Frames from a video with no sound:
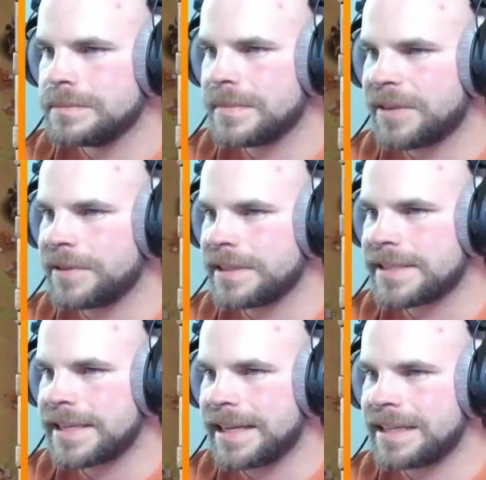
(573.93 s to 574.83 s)
Everything's
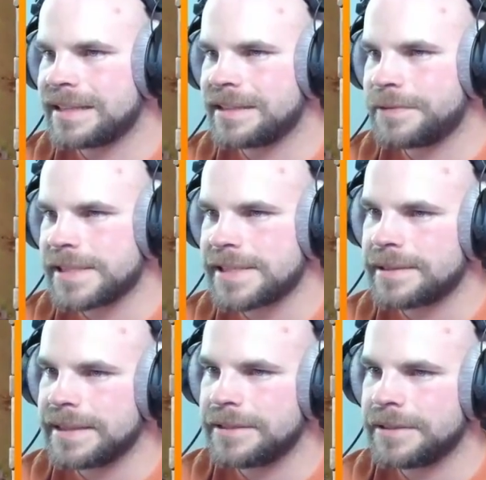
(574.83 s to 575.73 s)
kind of
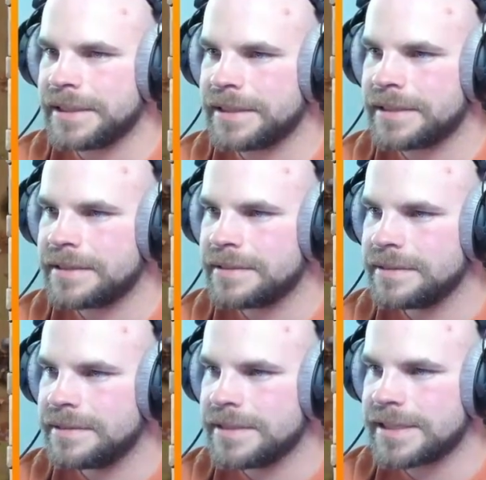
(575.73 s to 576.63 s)
fizzling out here.
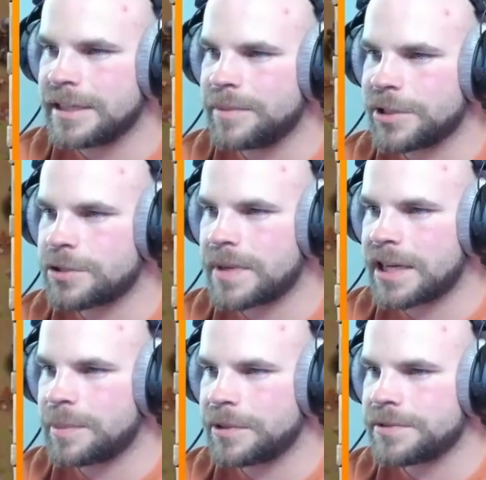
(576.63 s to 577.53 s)
He's got a bunch of
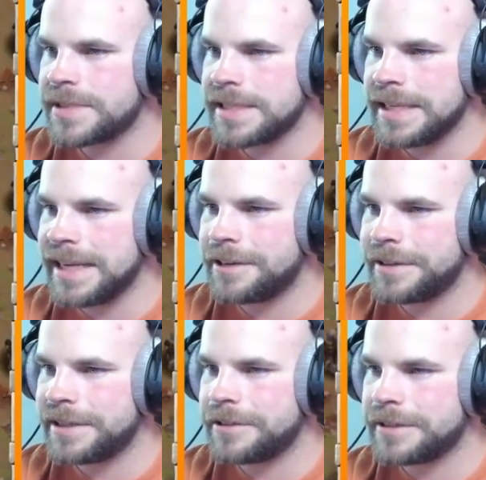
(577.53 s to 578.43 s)
rocket balloons now
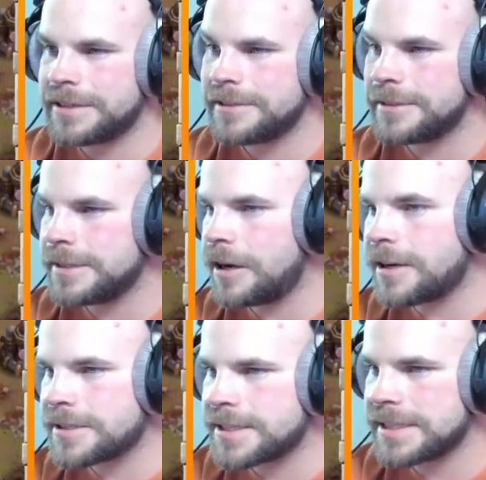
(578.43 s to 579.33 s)
in onto
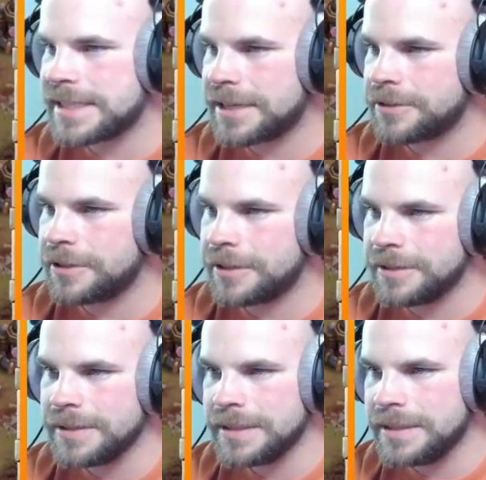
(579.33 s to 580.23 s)
the Town Hall.
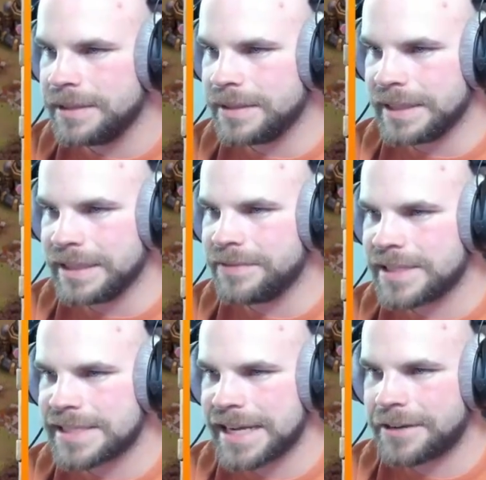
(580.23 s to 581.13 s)
The
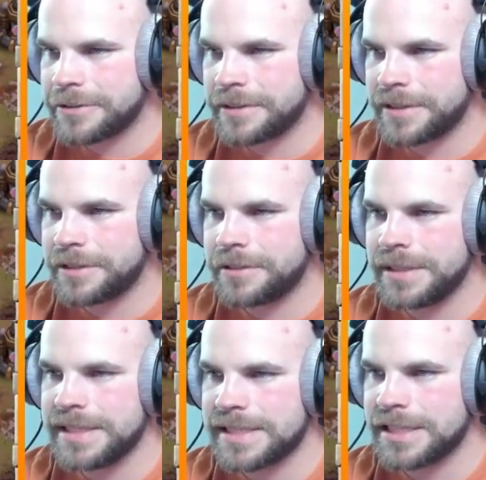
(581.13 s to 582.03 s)
Invis Tower, though,
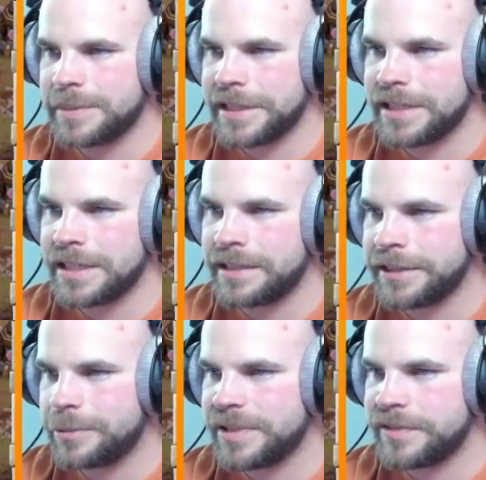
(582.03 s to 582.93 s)
is going to be a
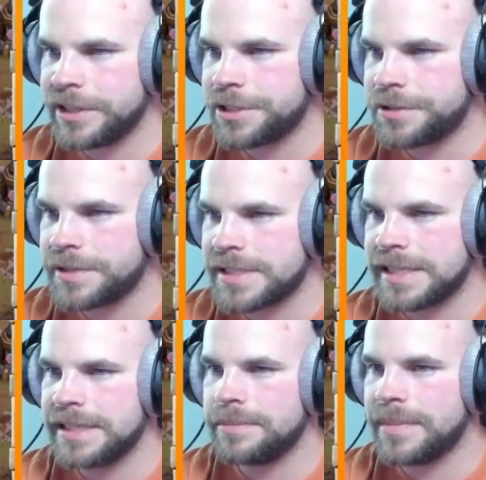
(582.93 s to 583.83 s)
little bit of an issue as
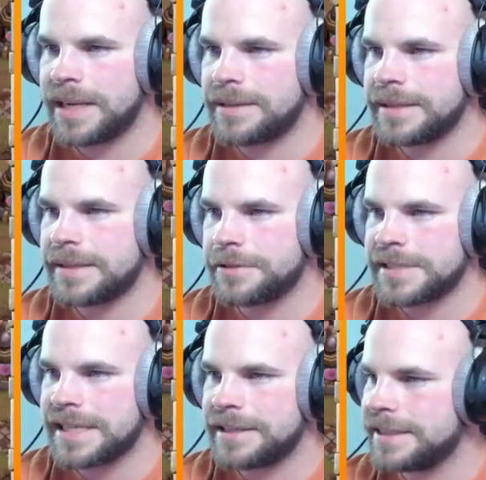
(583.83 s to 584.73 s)
the Monolith goes
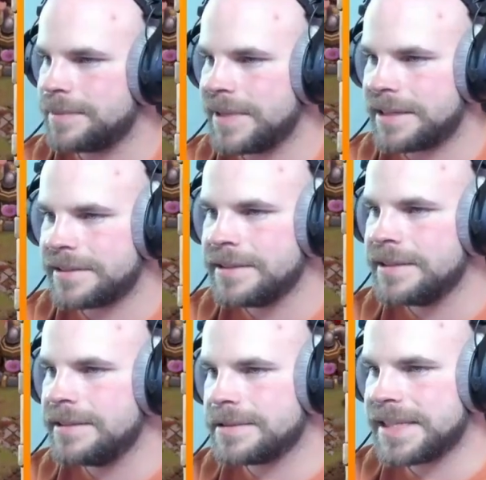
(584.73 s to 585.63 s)
down. Doesn't matter.
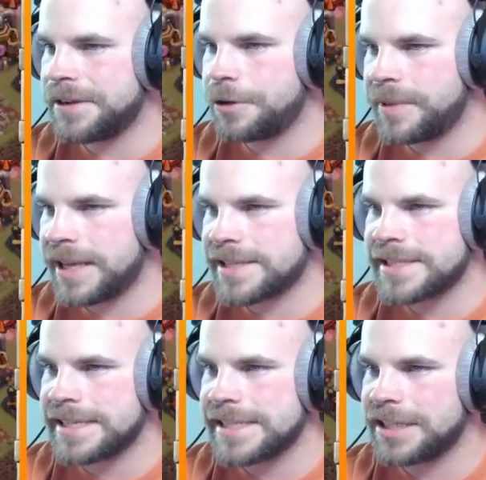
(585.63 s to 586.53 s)
The Town Hall Blast
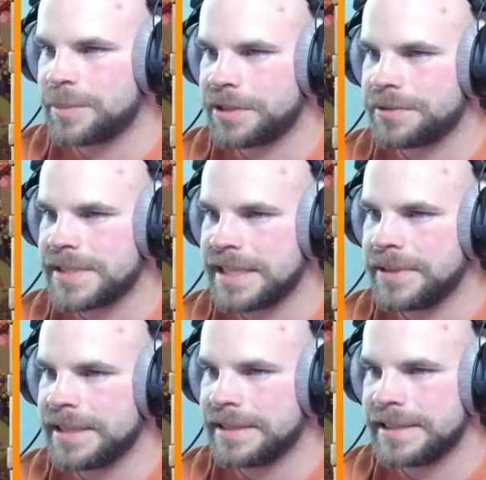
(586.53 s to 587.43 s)
takes out the balloons
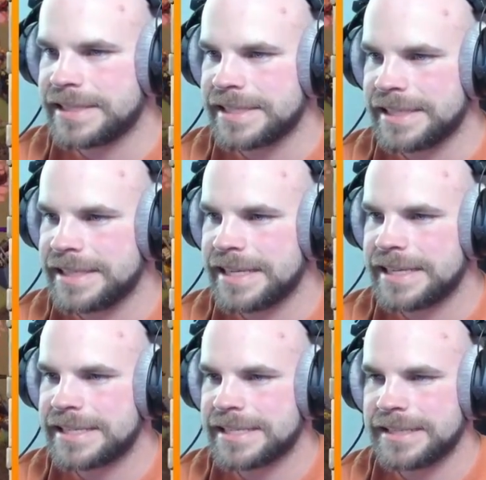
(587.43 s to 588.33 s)
anyway, and this
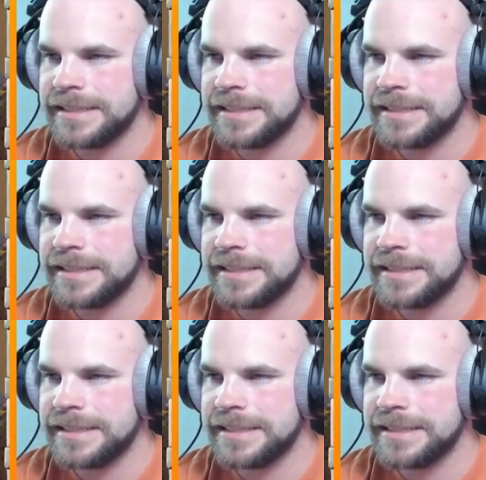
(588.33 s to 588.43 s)
is